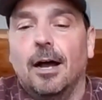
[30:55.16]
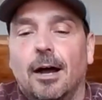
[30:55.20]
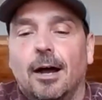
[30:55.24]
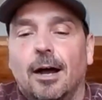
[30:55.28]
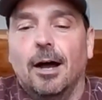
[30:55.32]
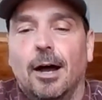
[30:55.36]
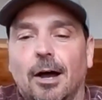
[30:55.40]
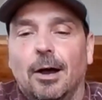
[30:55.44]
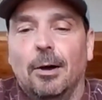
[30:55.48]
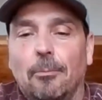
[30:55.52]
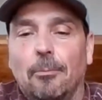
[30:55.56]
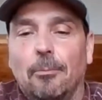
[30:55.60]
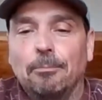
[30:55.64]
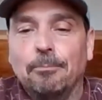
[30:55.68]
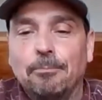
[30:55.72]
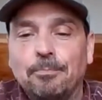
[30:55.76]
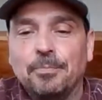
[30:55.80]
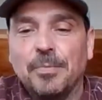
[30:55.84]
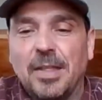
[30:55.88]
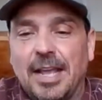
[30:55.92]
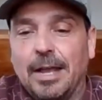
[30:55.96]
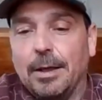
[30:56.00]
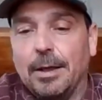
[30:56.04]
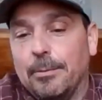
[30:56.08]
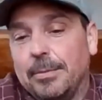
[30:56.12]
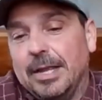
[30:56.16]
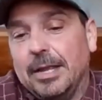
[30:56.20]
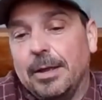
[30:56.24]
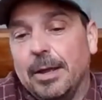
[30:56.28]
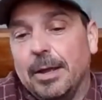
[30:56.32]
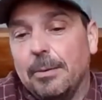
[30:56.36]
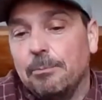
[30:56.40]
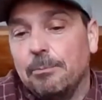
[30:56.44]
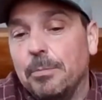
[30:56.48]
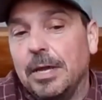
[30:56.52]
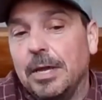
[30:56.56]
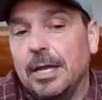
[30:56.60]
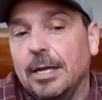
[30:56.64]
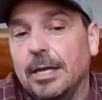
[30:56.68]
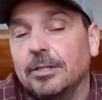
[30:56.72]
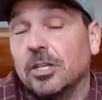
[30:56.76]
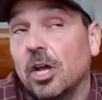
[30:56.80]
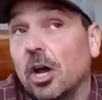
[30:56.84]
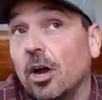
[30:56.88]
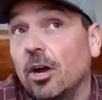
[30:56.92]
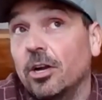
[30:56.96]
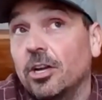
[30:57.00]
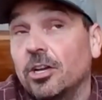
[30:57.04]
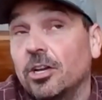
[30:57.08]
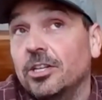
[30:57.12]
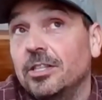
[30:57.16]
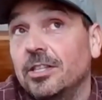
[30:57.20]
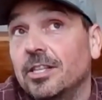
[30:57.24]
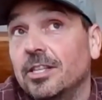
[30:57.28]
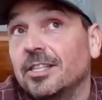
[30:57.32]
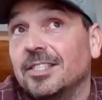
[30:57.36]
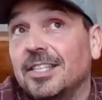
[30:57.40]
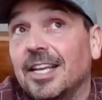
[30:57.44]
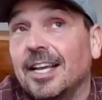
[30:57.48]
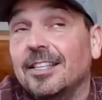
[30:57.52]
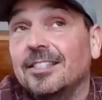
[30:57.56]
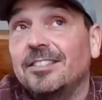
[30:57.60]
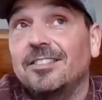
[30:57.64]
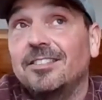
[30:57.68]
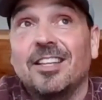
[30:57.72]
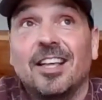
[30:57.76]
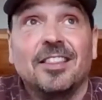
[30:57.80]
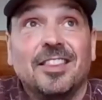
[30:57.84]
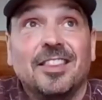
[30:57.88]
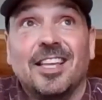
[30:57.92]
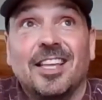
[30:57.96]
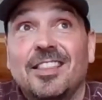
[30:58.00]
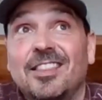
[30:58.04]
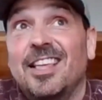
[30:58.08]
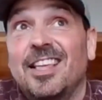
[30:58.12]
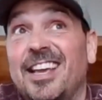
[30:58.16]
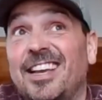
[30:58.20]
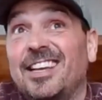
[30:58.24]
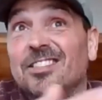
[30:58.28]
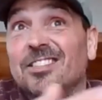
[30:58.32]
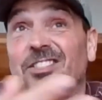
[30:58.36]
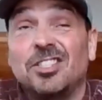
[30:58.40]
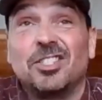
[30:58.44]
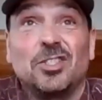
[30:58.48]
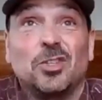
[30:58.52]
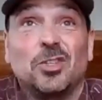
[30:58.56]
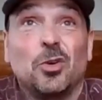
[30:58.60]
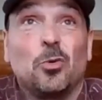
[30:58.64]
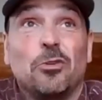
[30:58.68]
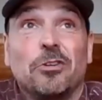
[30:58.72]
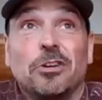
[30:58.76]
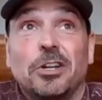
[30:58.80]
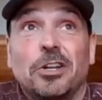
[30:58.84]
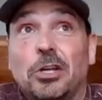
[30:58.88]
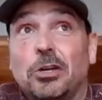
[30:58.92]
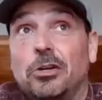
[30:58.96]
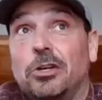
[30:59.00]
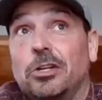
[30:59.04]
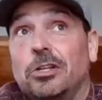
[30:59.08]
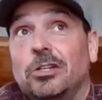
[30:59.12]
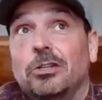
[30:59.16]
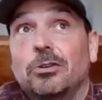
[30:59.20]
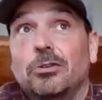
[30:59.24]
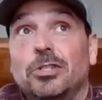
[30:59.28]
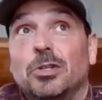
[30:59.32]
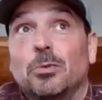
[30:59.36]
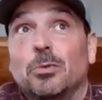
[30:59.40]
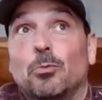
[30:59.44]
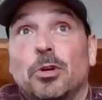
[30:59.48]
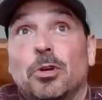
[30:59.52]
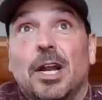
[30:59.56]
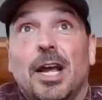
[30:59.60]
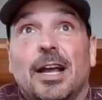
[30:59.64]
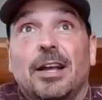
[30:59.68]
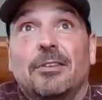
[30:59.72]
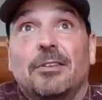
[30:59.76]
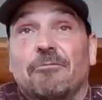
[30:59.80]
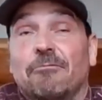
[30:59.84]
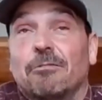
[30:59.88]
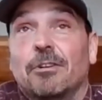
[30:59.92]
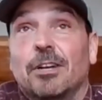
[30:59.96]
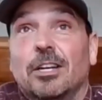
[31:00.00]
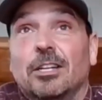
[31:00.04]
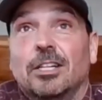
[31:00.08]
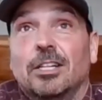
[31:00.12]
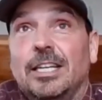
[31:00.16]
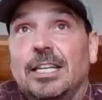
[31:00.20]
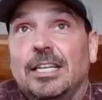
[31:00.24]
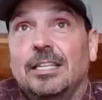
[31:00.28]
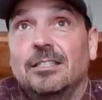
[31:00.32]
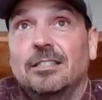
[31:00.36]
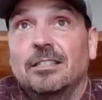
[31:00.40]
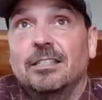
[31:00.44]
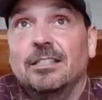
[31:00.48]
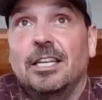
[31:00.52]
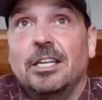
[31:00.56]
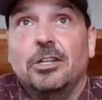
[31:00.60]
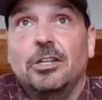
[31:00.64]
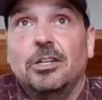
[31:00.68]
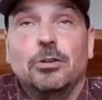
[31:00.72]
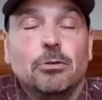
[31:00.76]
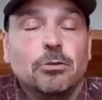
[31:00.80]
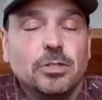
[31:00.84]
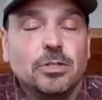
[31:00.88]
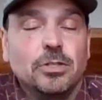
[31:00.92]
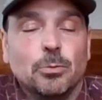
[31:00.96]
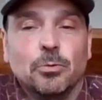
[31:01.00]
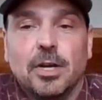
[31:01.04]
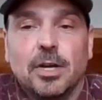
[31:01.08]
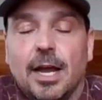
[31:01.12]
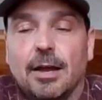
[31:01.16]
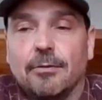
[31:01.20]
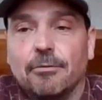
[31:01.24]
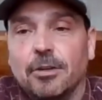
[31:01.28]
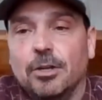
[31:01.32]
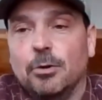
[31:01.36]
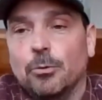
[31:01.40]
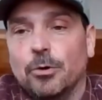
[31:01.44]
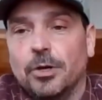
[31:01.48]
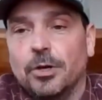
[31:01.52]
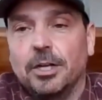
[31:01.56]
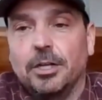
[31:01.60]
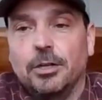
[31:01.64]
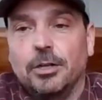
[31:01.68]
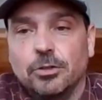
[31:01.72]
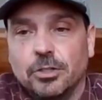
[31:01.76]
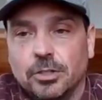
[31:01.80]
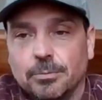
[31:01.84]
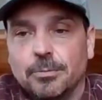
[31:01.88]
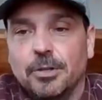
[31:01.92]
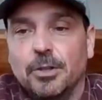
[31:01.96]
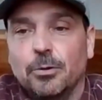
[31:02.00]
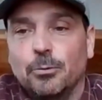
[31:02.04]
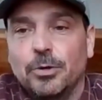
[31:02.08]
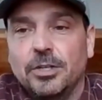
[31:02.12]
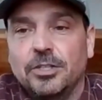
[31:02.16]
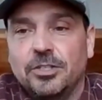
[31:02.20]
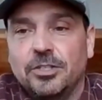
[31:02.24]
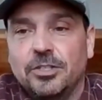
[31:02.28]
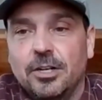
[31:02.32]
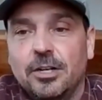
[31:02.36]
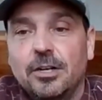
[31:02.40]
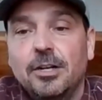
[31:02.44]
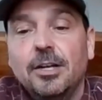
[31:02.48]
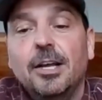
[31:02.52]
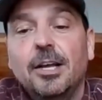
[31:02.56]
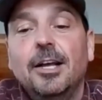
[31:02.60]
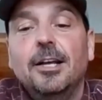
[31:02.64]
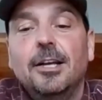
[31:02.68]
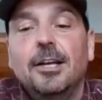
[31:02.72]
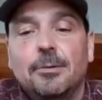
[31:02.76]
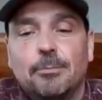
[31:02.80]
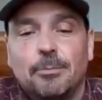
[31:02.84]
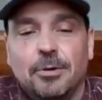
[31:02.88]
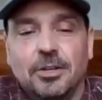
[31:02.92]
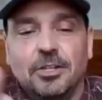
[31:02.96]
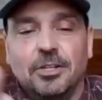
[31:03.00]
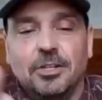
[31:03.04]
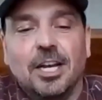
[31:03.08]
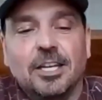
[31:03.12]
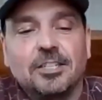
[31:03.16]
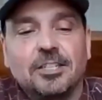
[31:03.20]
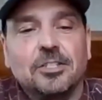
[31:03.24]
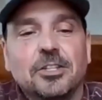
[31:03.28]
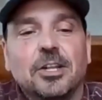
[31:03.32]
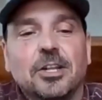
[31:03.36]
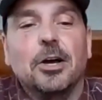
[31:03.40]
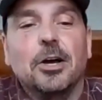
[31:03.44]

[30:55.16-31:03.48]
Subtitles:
And beans are good in the sense that then they can store and you can use them real easily. You use them whenever you want to use them in the winter. But just